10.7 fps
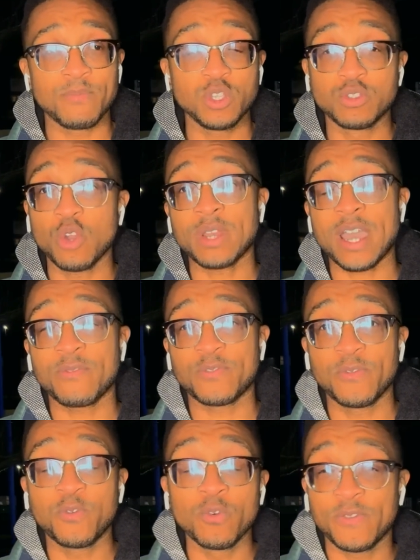You don't have the
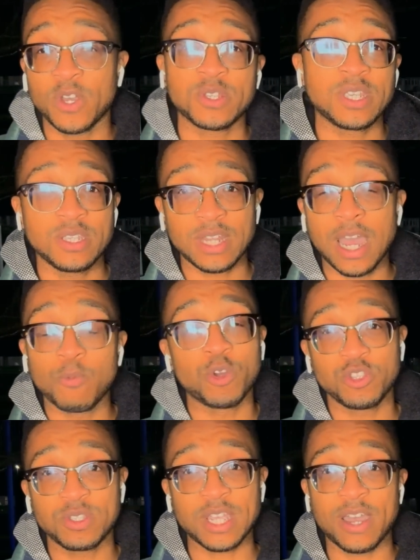full first season that I
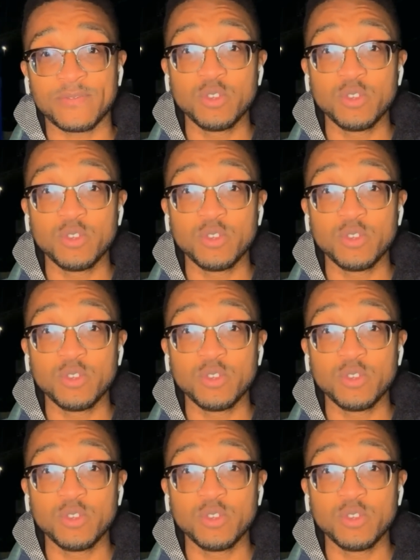want you to have.